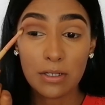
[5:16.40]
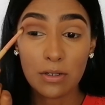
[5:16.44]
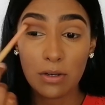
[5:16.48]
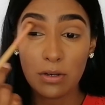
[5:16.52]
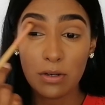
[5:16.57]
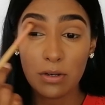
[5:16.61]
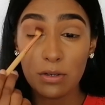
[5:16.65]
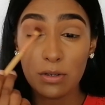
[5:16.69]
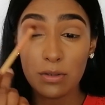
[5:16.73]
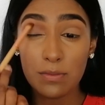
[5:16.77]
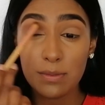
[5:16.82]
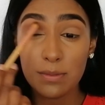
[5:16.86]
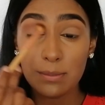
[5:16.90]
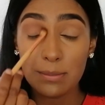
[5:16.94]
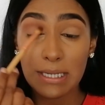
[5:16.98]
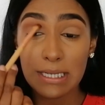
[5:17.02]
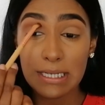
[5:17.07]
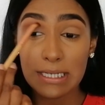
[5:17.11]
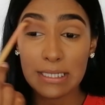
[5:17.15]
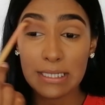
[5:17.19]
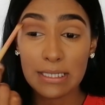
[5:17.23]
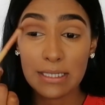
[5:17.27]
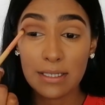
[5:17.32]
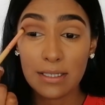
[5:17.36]
putting it all over
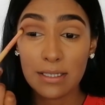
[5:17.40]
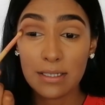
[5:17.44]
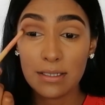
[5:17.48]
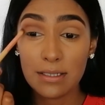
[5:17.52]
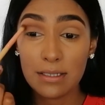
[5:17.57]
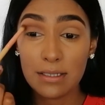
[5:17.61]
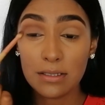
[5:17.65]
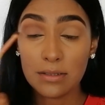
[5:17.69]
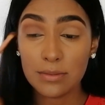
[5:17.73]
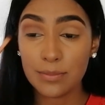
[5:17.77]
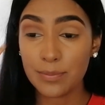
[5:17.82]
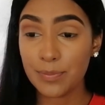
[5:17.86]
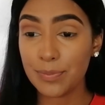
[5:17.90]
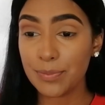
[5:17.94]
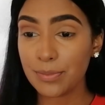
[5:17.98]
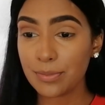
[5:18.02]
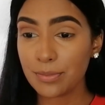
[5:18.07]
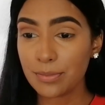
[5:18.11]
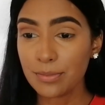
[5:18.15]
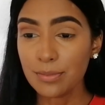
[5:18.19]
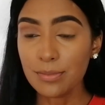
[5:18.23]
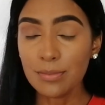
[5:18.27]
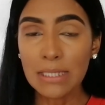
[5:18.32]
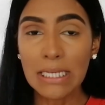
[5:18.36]
my lid,
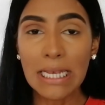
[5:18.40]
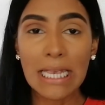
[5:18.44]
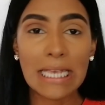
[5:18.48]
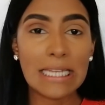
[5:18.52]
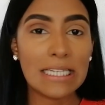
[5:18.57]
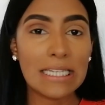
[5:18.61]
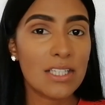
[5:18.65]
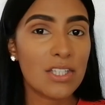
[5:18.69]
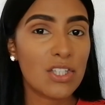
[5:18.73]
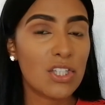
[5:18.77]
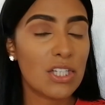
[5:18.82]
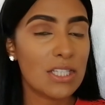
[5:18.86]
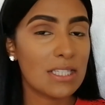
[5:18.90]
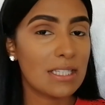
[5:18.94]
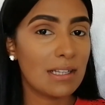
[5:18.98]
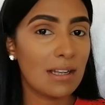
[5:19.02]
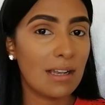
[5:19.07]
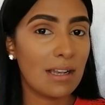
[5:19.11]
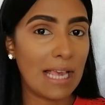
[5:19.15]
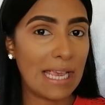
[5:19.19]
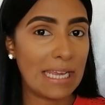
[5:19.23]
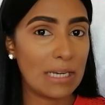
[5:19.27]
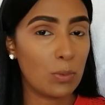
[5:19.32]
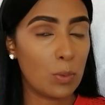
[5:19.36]
and it's
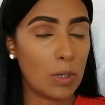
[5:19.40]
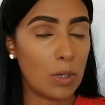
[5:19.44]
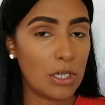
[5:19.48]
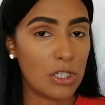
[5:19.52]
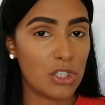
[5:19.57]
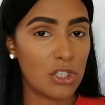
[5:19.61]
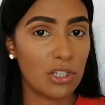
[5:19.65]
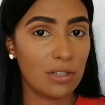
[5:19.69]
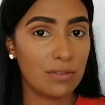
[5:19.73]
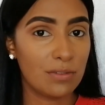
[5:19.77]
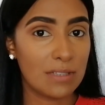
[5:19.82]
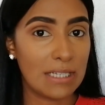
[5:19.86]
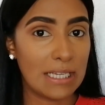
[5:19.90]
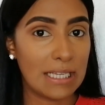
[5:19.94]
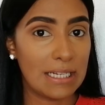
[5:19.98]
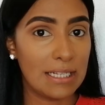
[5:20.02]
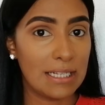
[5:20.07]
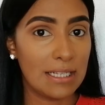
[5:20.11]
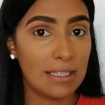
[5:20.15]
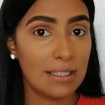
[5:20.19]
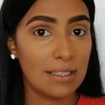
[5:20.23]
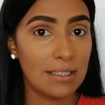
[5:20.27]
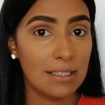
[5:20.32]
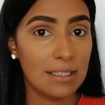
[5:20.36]
just a light wash of
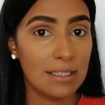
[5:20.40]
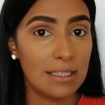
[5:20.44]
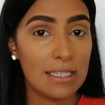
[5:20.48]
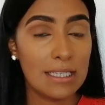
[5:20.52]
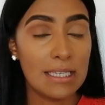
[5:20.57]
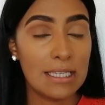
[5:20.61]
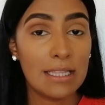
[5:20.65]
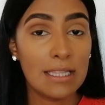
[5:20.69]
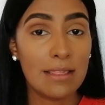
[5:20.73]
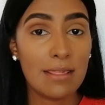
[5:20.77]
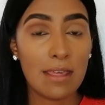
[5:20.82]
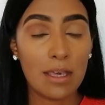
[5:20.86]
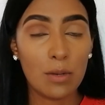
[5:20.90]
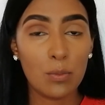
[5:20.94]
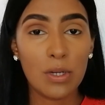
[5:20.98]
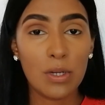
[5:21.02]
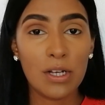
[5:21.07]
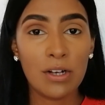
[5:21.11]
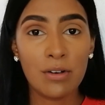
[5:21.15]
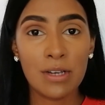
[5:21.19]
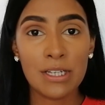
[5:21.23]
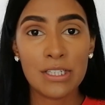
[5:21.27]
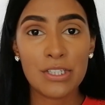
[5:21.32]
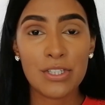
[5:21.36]
color.
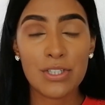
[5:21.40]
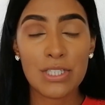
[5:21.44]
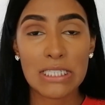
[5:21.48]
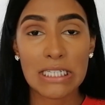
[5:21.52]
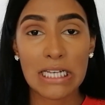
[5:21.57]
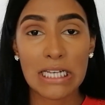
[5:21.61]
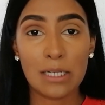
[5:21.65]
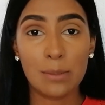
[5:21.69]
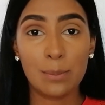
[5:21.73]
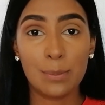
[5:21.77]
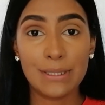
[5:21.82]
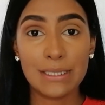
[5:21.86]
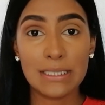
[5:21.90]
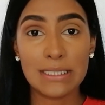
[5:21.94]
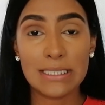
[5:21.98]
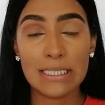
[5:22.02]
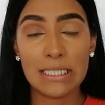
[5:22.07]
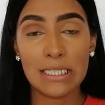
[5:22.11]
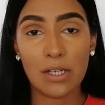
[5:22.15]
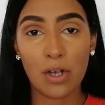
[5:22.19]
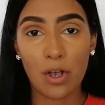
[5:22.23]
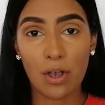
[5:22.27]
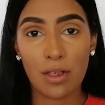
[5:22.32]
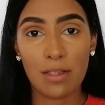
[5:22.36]
Then we're going to start
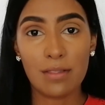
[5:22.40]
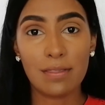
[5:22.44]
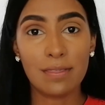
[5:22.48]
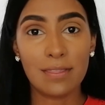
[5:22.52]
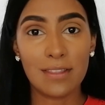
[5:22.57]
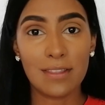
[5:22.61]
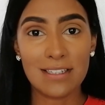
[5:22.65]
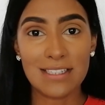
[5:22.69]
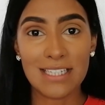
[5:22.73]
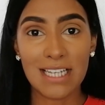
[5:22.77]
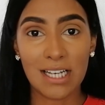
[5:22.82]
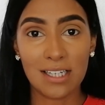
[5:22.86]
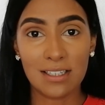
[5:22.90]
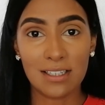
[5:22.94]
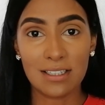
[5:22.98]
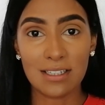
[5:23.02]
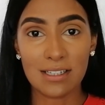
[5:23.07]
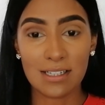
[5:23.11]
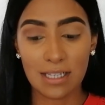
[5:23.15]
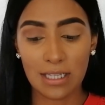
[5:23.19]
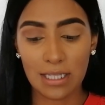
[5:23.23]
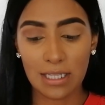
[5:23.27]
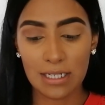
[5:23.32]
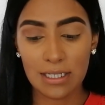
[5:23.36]
building on the
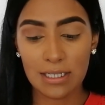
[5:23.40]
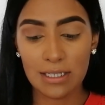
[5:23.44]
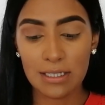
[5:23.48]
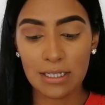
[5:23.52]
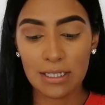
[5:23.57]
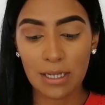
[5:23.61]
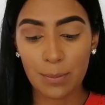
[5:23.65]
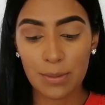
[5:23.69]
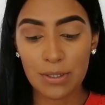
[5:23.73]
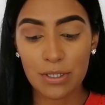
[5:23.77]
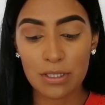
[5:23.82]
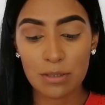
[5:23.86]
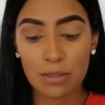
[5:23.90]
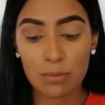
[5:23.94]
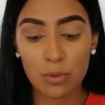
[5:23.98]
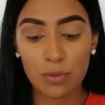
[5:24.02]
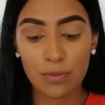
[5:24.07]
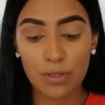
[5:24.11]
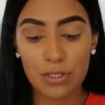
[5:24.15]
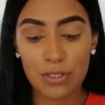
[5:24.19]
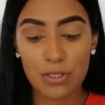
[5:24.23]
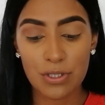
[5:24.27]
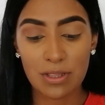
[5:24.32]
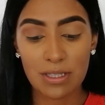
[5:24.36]
darker color. Now we're going to
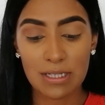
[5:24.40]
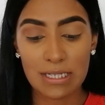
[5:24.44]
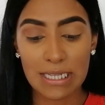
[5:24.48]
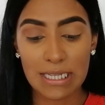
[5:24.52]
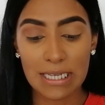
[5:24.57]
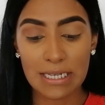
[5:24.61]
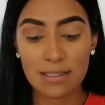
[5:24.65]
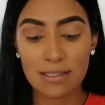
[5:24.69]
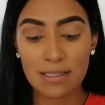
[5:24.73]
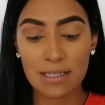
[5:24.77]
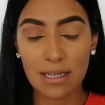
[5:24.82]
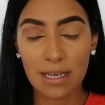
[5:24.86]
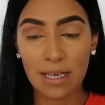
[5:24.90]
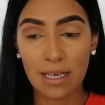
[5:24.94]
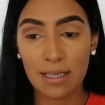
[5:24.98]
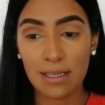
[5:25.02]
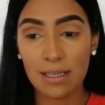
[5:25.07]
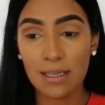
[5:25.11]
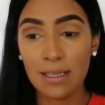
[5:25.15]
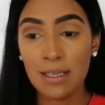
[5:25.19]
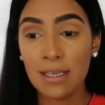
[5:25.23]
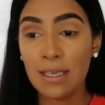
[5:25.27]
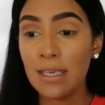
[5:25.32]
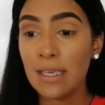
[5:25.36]
move on to the next
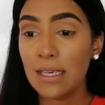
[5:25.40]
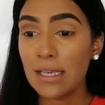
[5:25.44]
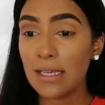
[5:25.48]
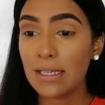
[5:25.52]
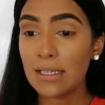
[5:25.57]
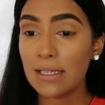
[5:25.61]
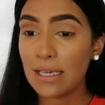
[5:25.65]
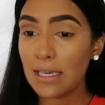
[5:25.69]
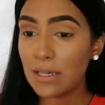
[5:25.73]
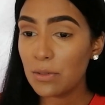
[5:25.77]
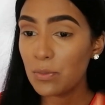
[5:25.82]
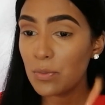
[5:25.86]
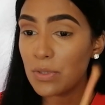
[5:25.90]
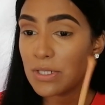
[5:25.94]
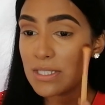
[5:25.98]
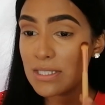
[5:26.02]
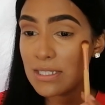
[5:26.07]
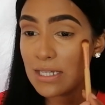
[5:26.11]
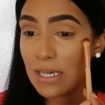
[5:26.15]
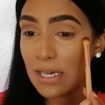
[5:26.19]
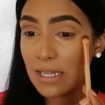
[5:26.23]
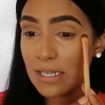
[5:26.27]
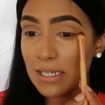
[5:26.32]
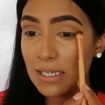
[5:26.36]
eye. Again,
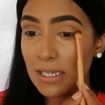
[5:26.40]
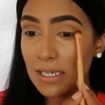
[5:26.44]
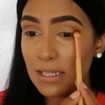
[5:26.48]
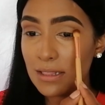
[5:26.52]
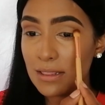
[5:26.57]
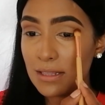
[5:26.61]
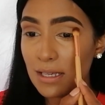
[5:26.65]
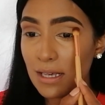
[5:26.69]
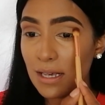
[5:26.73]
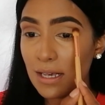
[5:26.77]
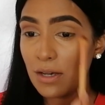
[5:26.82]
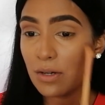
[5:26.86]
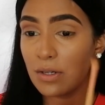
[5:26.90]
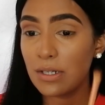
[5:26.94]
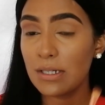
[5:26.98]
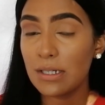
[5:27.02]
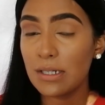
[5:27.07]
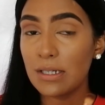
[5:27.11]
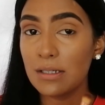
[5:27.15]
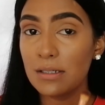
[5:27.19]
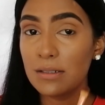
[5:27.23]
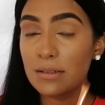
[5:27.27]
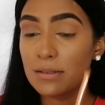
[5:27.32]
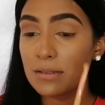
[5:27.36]
we're starting at the
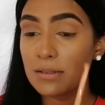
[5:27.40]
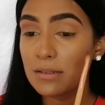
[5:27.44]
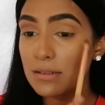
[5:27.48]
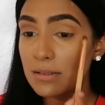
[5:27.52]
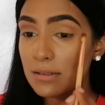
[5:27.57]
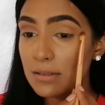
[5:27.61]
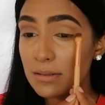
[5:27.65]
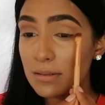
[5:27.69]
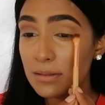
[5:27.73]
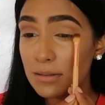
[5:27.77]
outer.